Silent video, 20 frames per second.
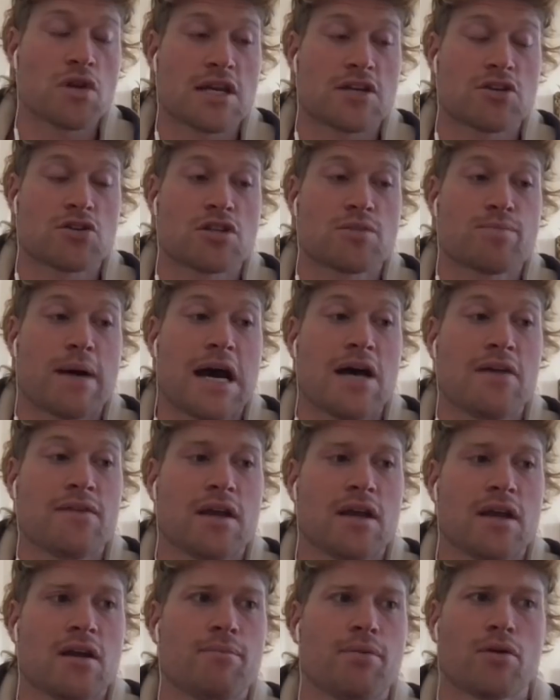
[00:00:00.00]
your spot in
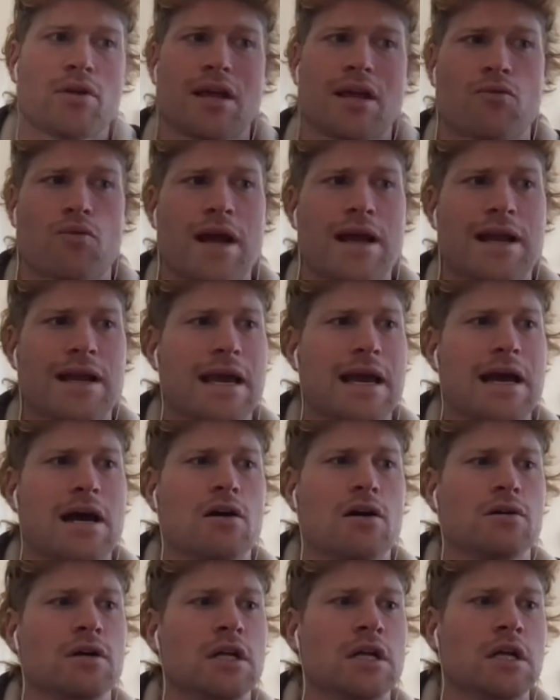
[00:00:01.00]
there. But like right
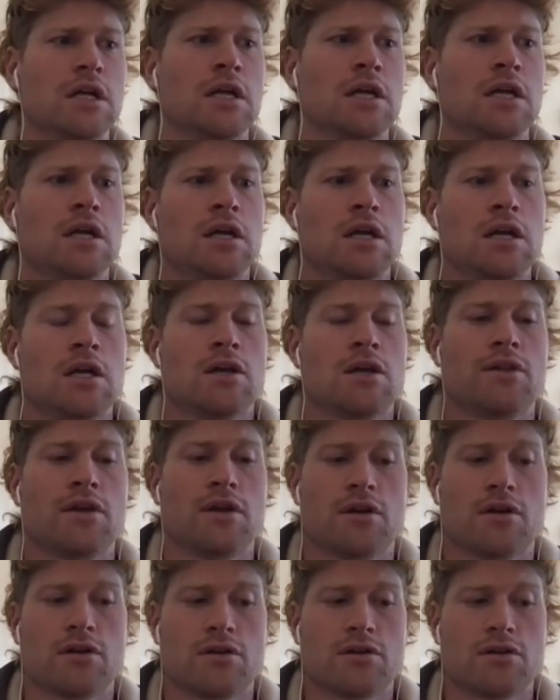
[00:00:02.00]
now,
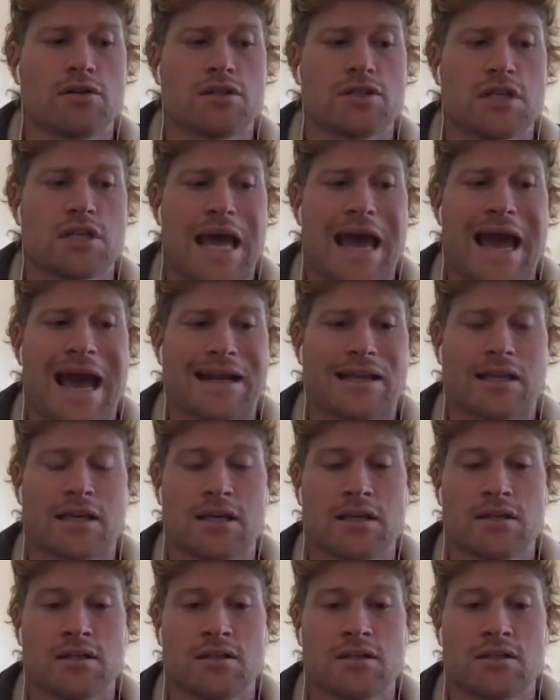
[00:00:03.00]
there's
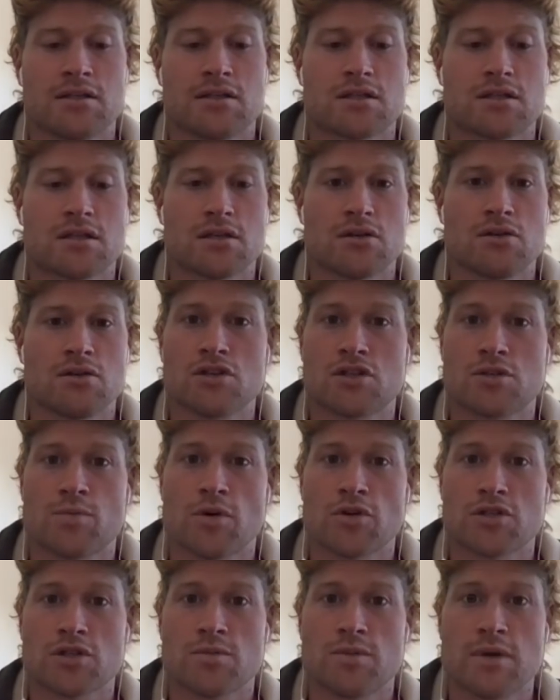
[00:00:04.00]
Atkins, who's
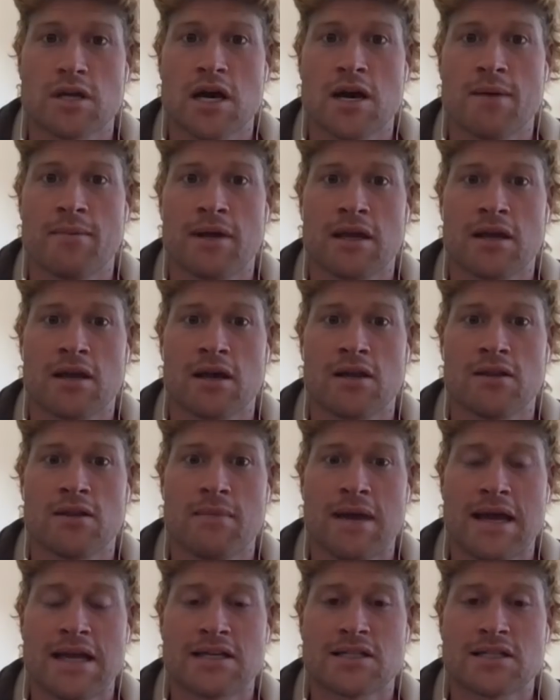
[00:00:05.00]
supposed to be coming on the
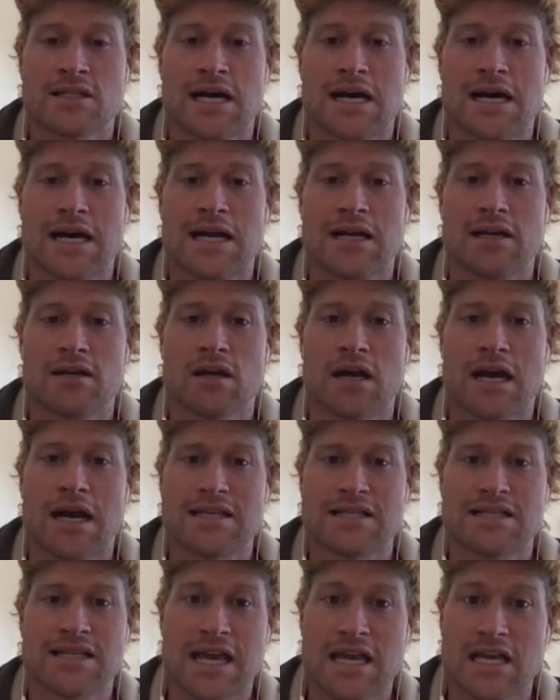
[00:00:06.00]
men's side.
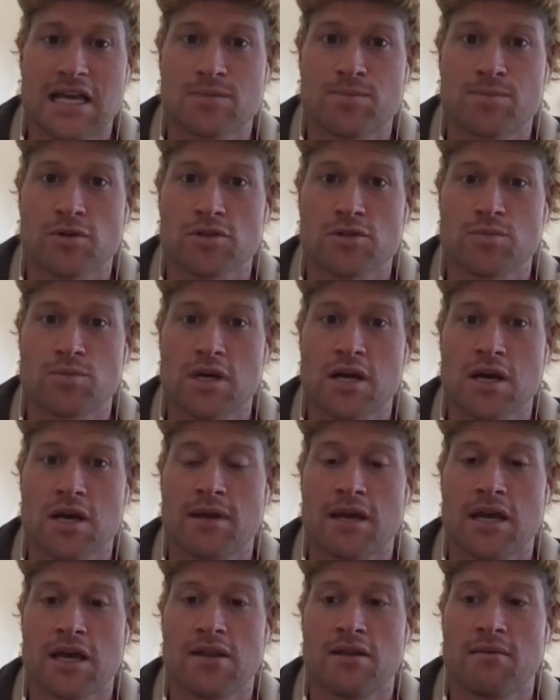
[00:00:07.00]
Isaiah's supposed to be
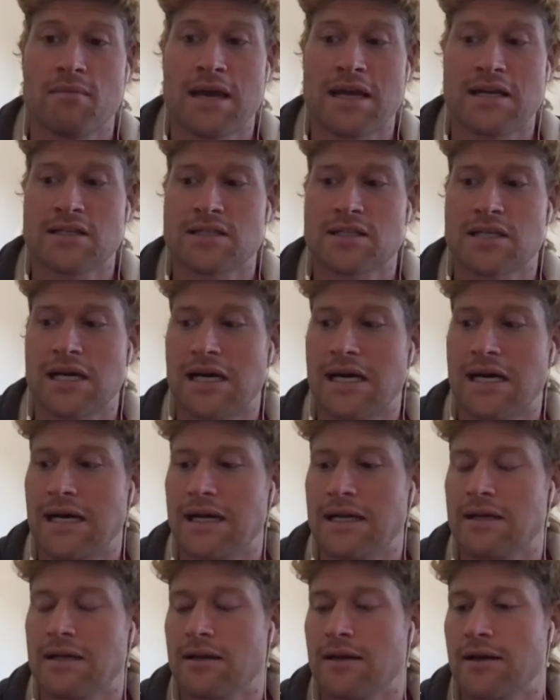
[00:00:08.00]
coming on the men's
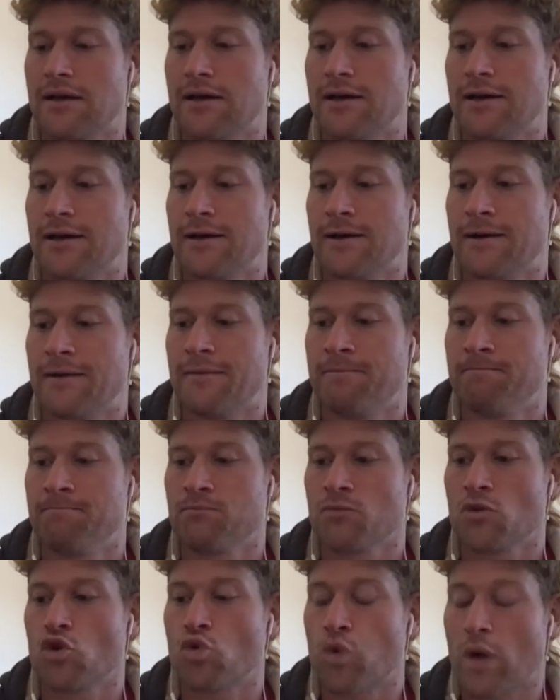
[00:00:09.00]
side.
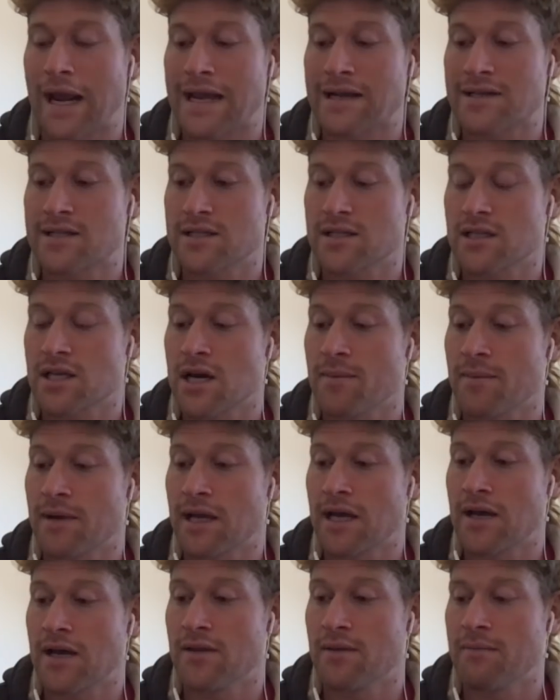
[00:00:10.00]
Grant is
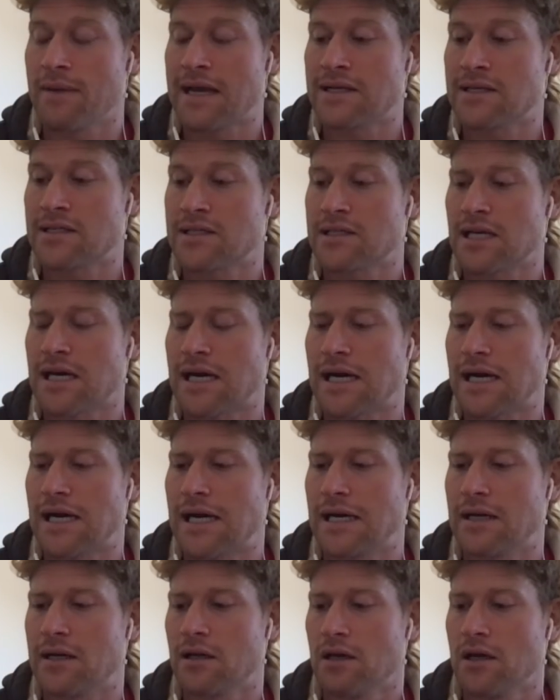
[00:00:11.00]
coming on the men's
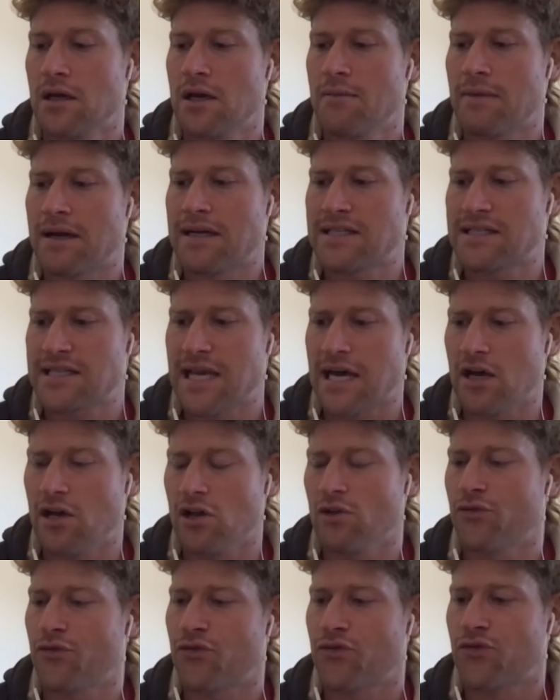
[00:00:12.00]
side.
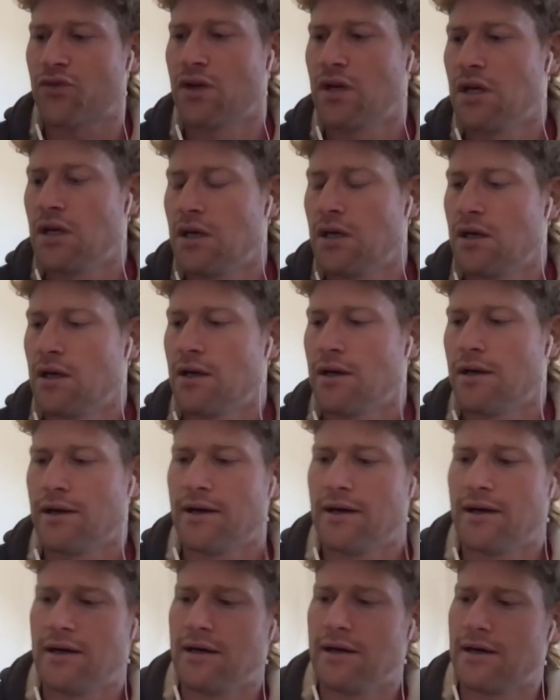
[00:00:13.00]
Myself.
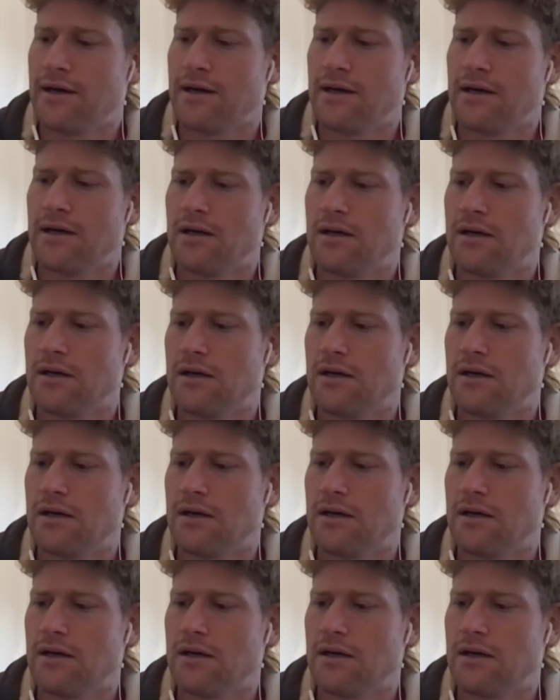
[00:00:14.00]
I